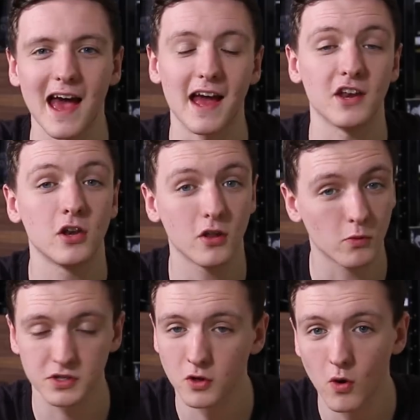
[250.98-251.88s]

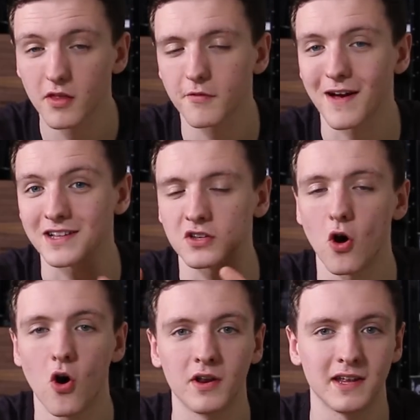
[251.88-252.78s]
There was no other fans
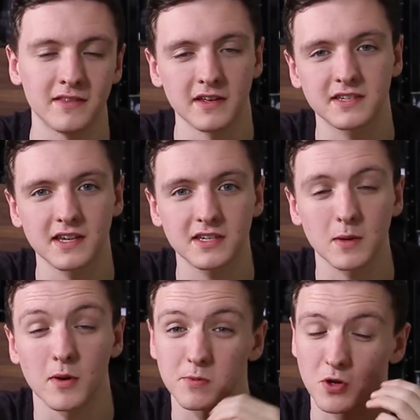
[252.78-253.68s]
on in this
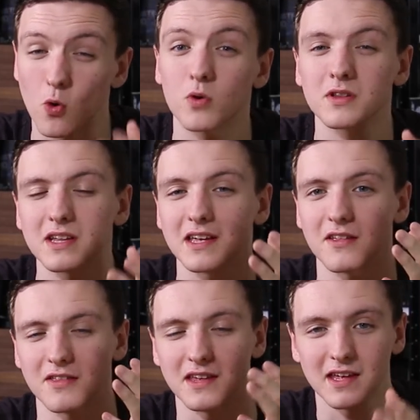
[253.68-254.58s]
system, it was
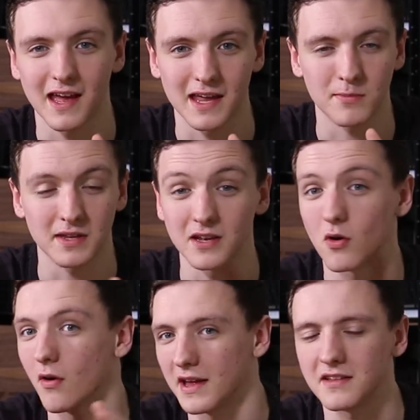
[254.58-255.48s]
only the AMD
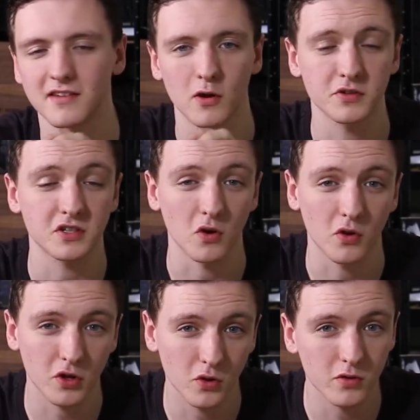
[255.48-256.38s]
or Intel
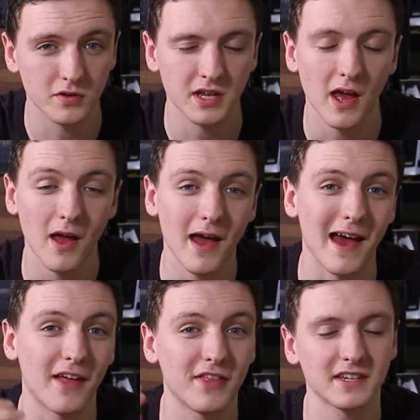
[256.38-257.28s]
stock coolers.
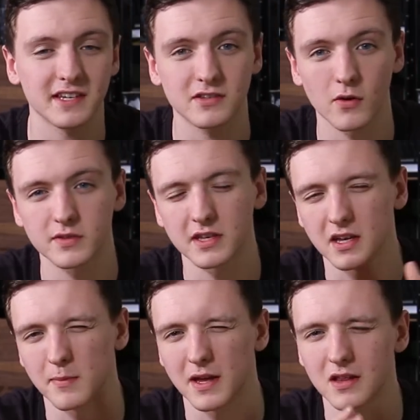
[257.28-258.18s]
This is obviously
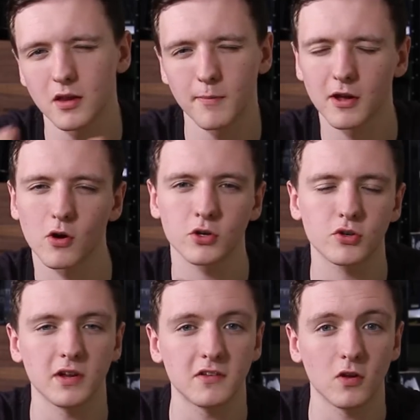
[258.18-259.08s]
going to be a little bit
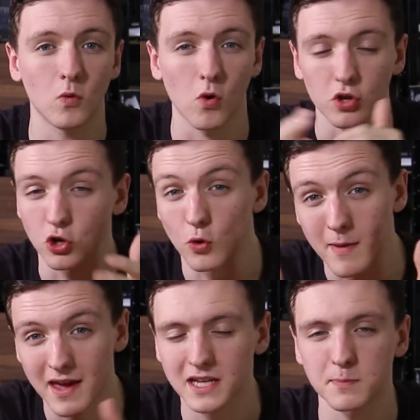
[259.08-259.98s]
contrary to what you
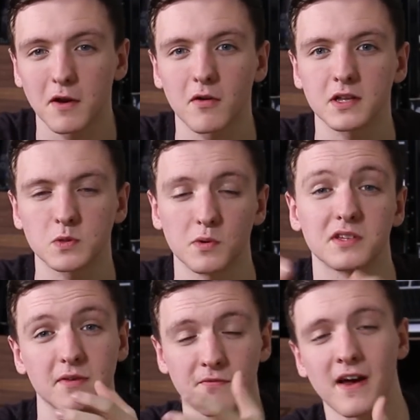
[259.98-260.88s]
may experience
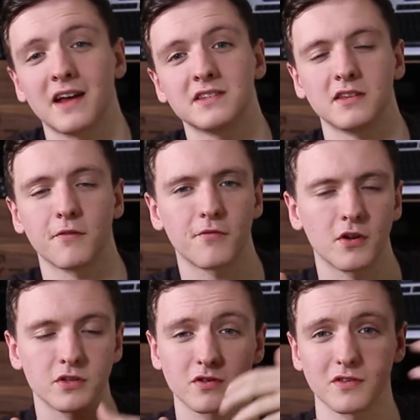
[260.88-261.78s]
with some fans in the
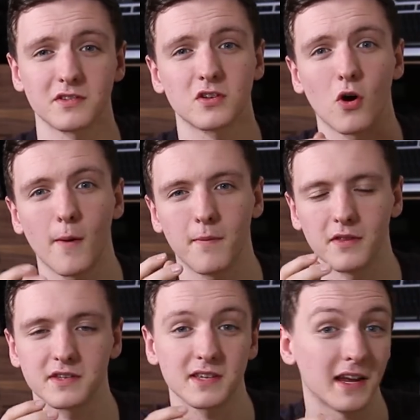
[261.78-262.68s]
front or the top or
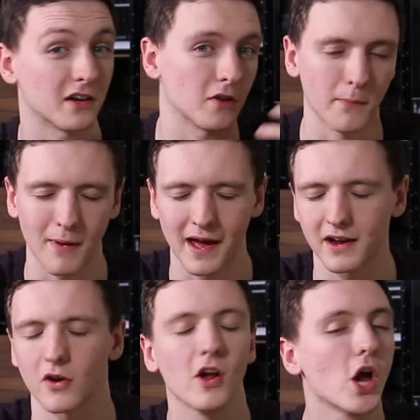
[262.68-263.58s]
the side or the
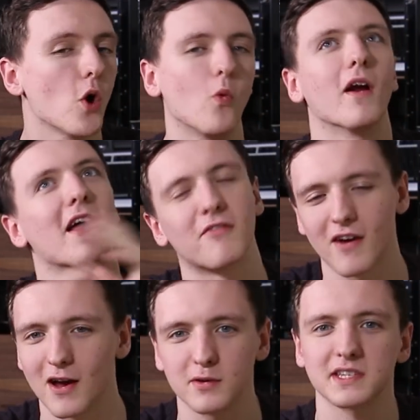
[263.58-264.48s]
back or
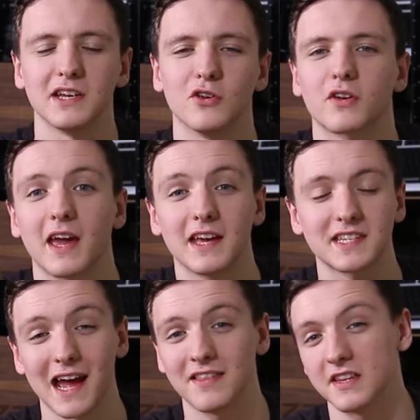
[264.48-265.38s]
wherever else in your
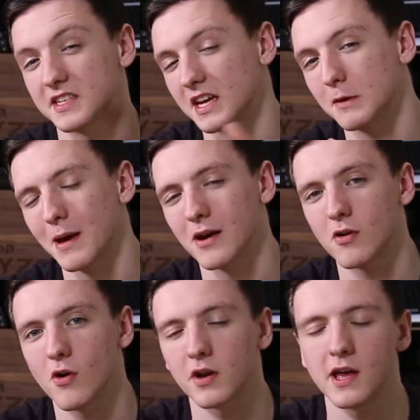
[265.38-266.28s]
case, and the side
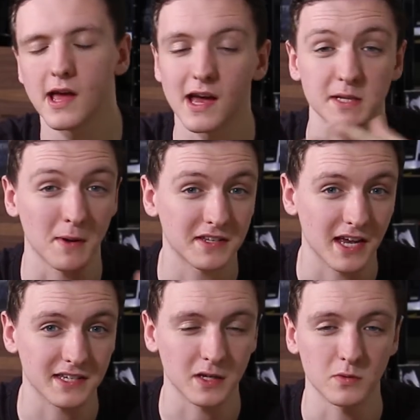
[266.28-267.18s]
panel on, as my
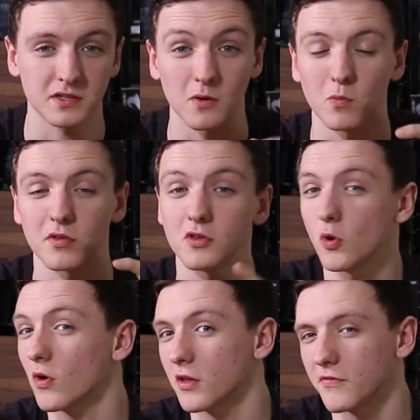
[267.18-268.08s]
testing was done with
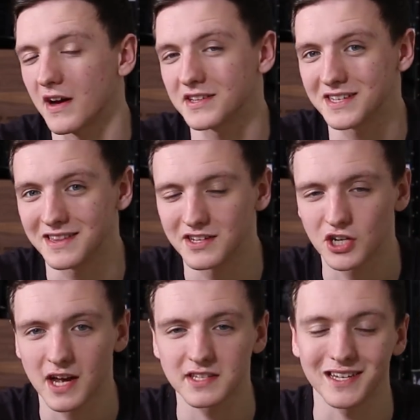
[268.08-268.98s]
no other fans in the
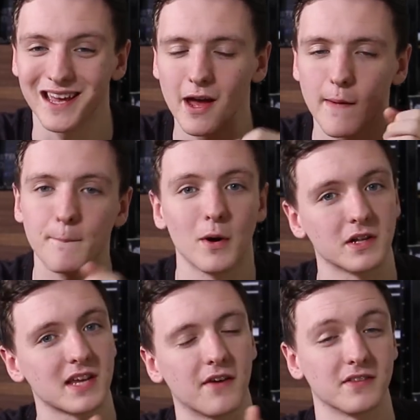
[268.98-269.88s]
chassis
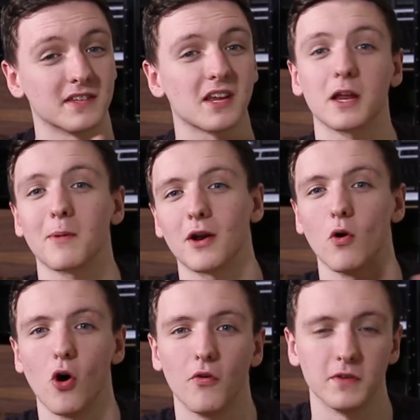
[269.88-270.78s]
but having the side
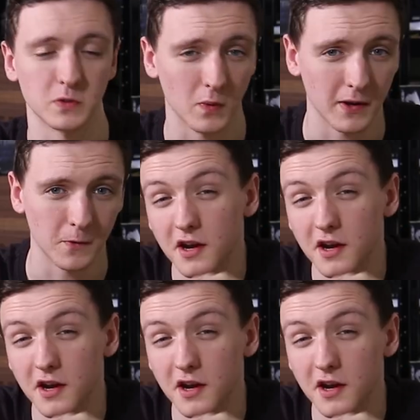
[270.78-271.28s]
panel off as well.